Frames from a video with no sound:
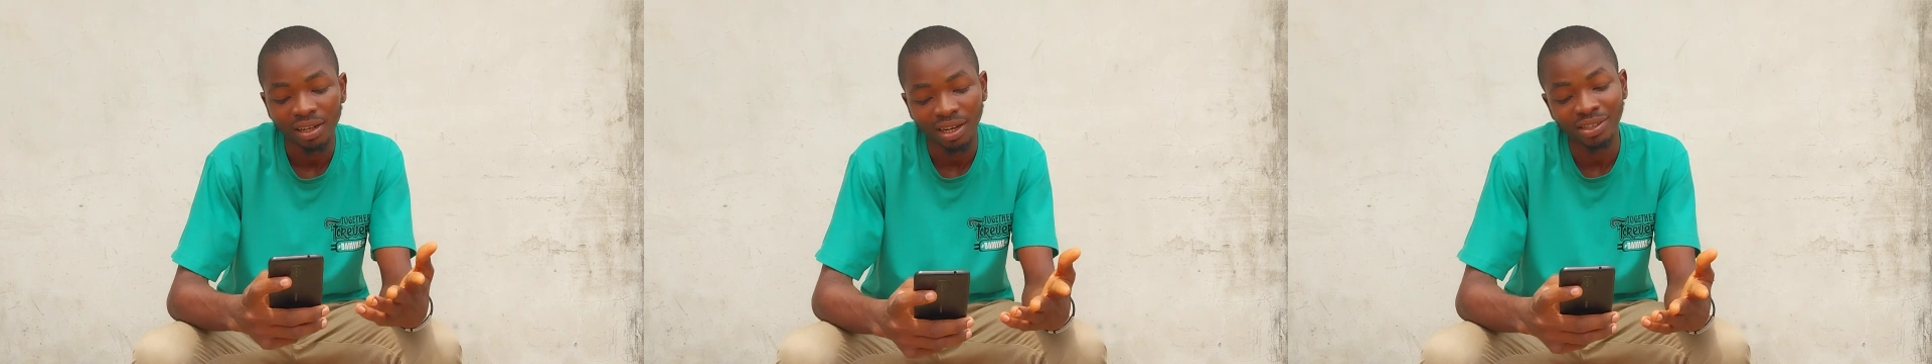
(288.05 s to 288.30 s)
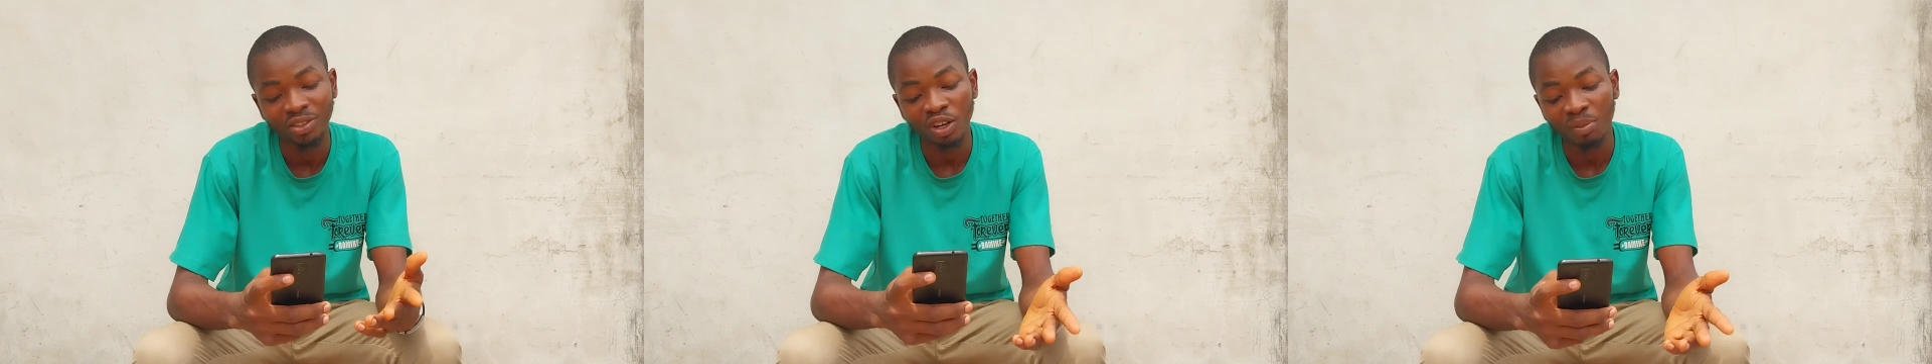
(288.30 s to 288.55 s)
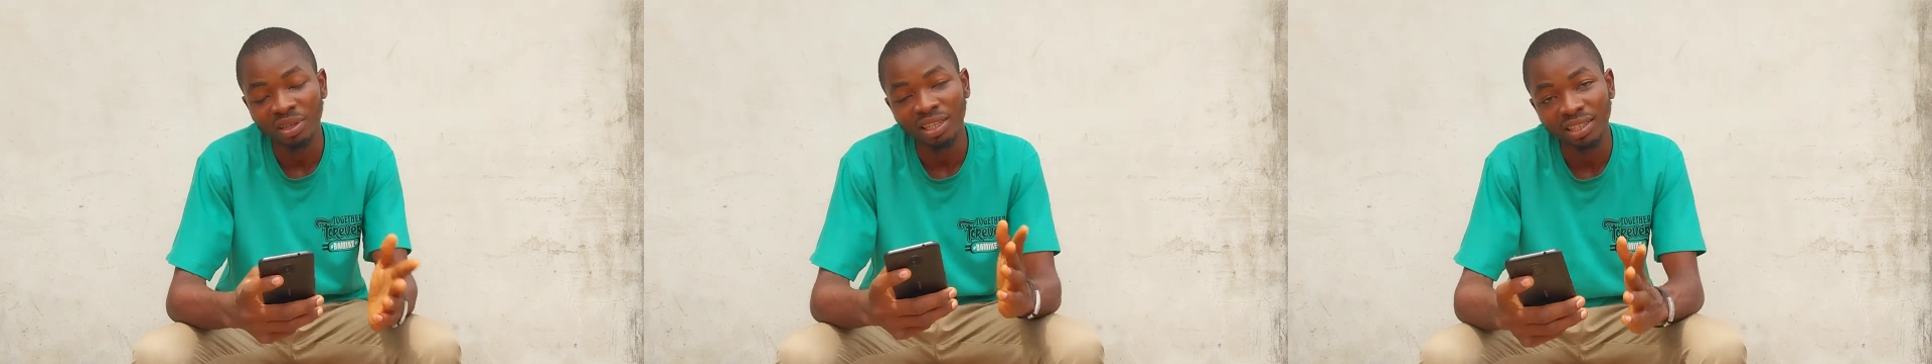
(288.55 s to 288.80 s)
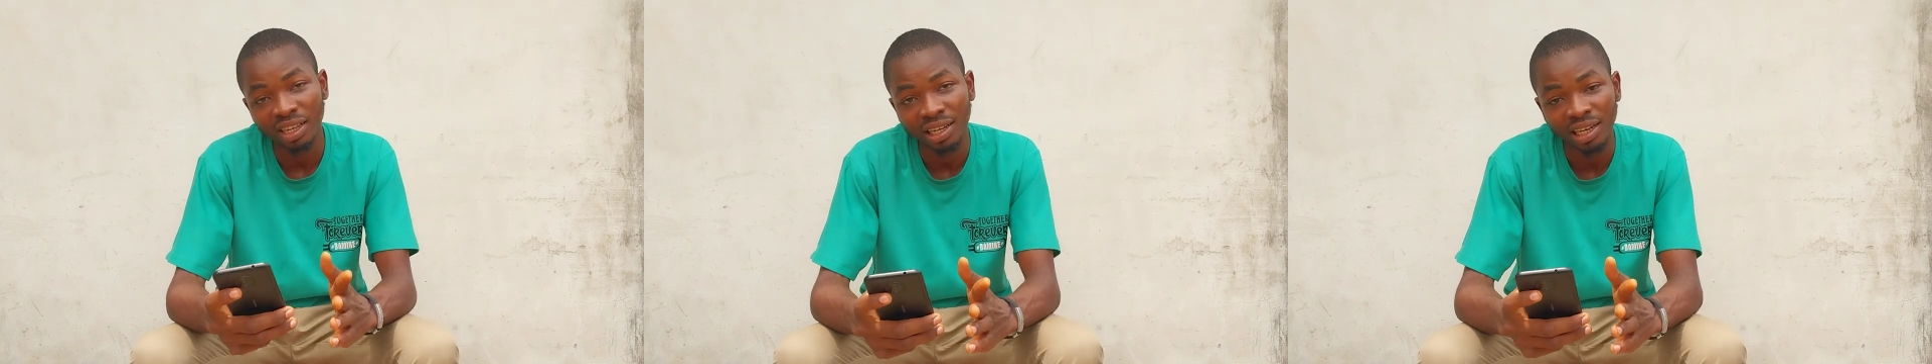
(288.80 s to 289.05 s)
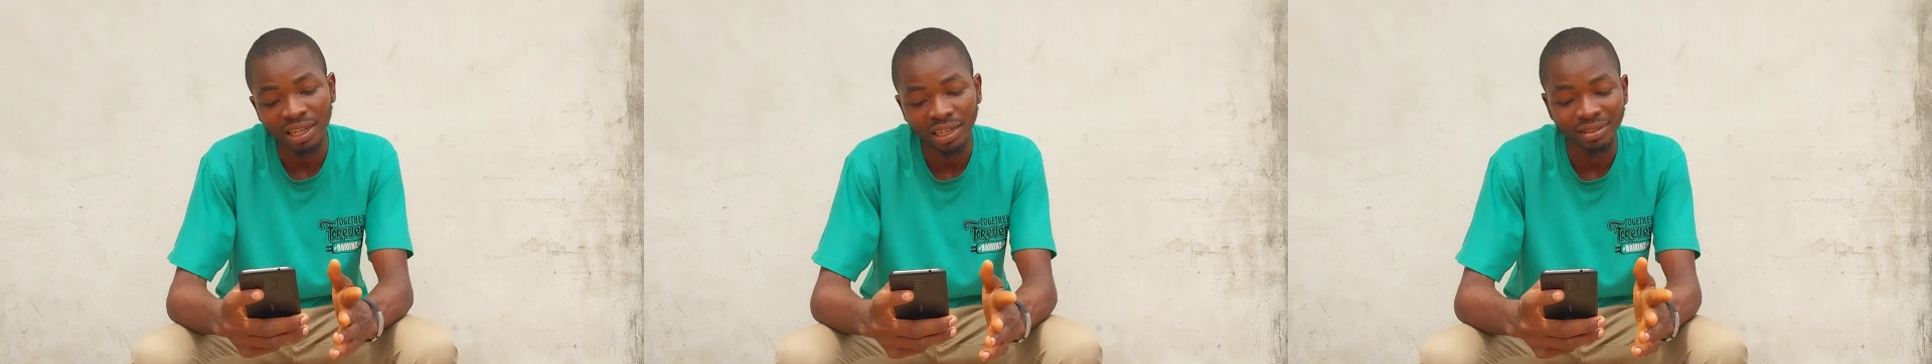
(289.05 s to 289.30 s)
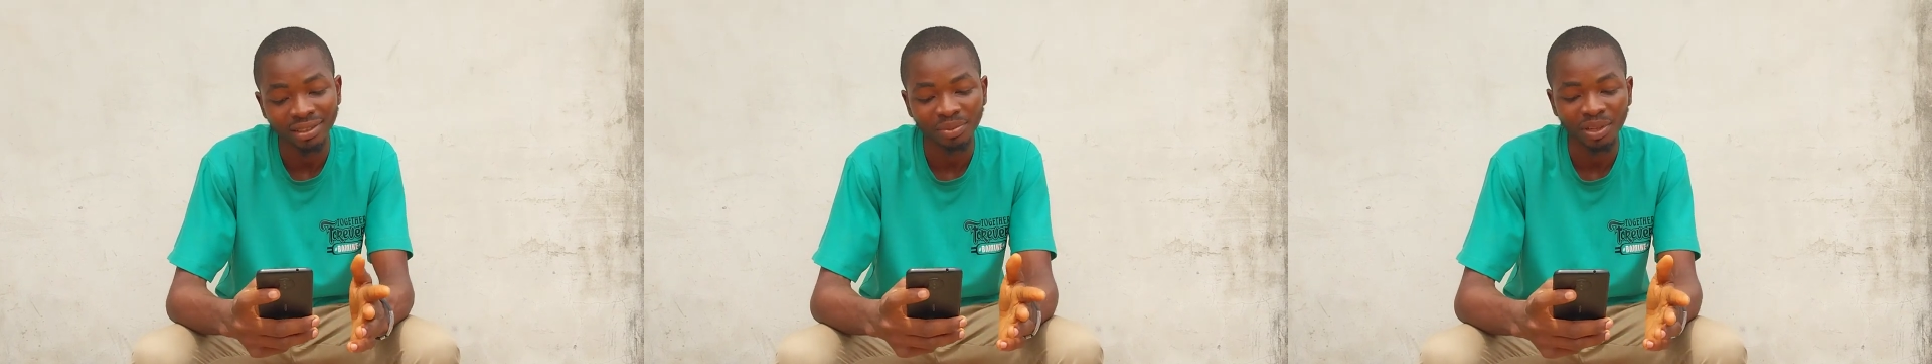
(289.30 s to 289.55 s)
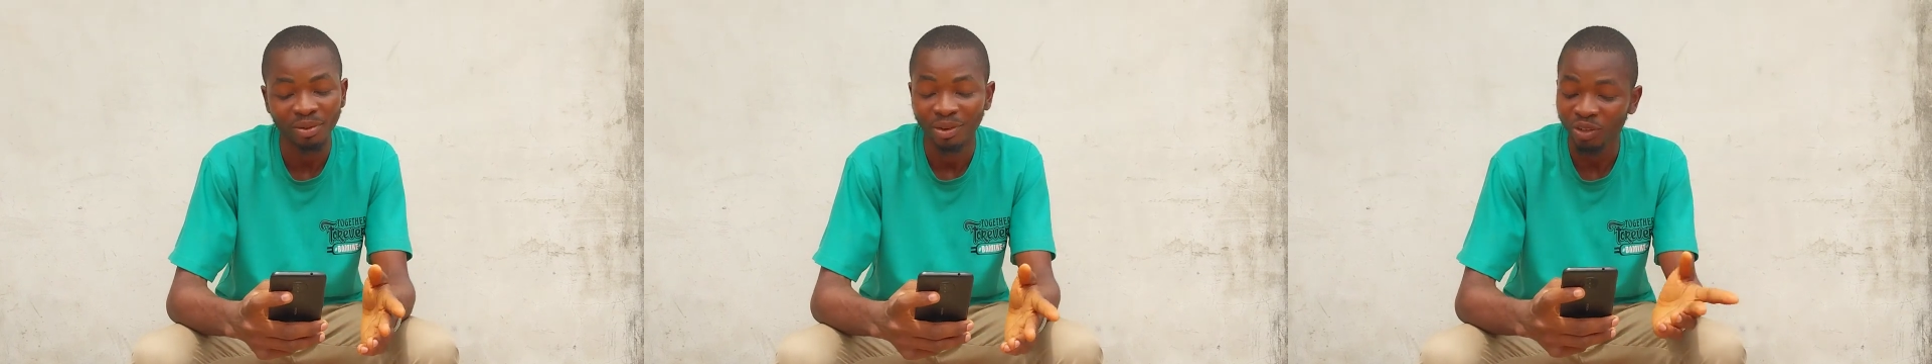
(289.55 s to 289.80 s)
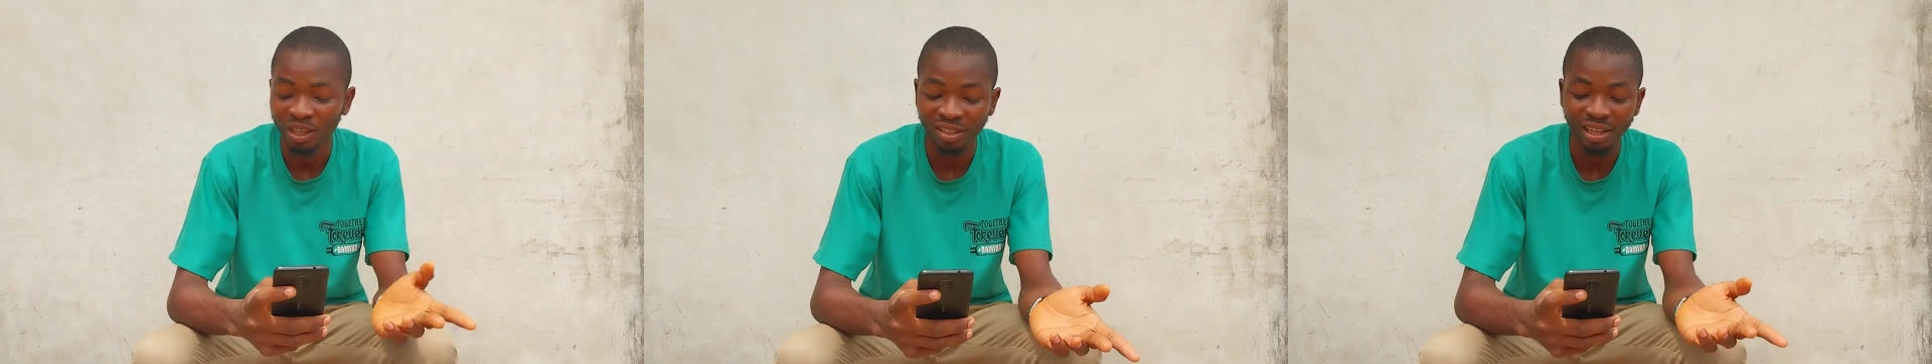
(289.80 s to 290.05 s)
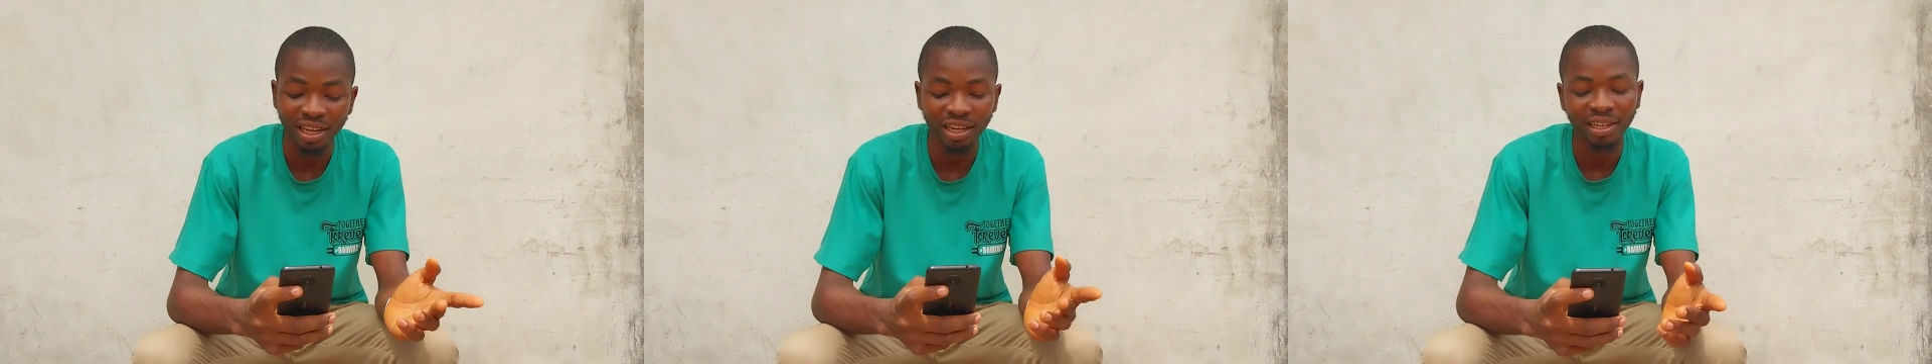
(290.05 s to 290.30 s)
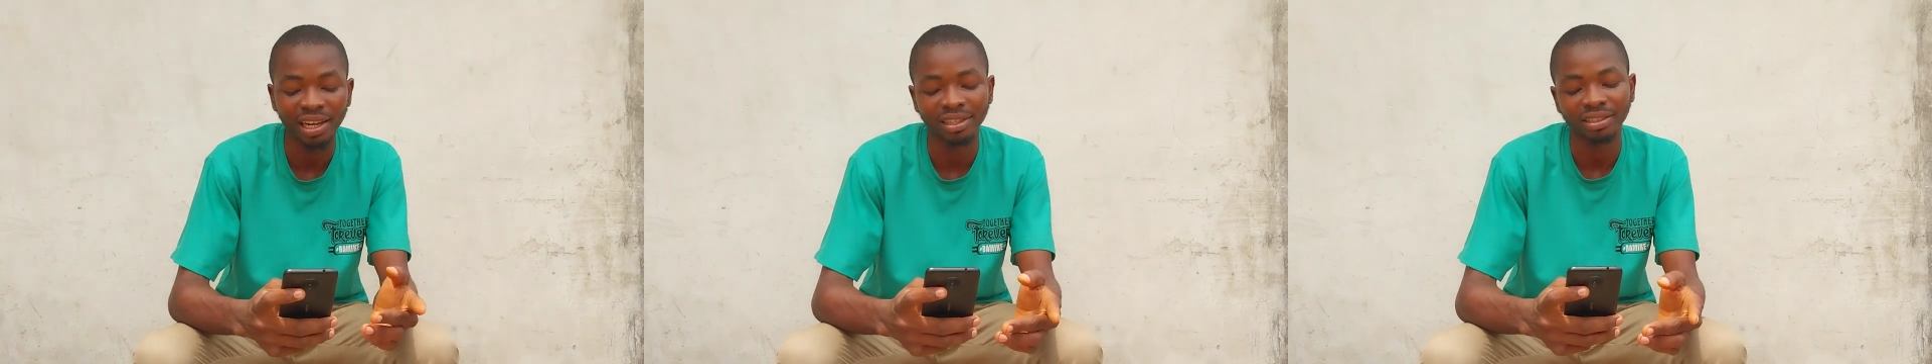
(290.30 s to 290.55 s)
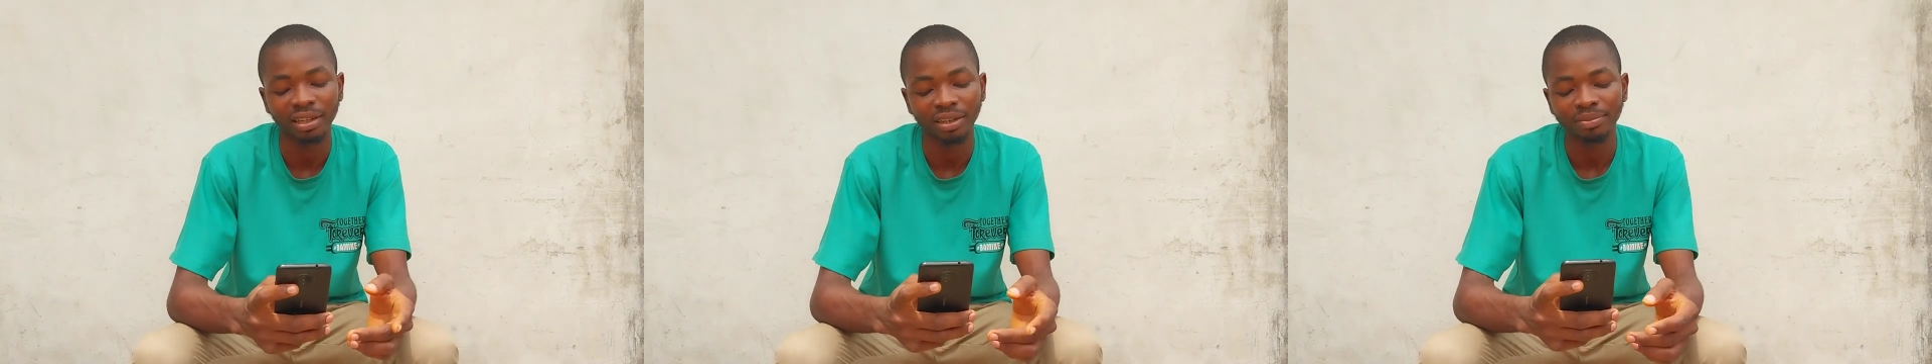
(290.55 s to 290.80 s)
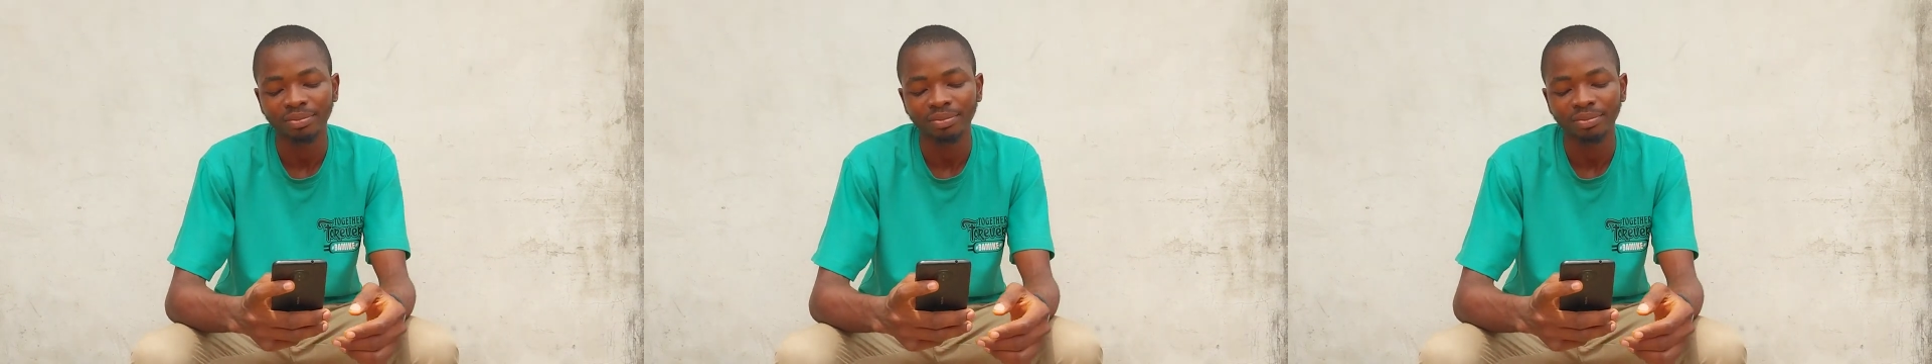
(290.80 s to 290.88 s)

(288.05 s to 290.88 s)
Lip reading: and also I'm making headline at the same time. Although I don't like headlines, yeah.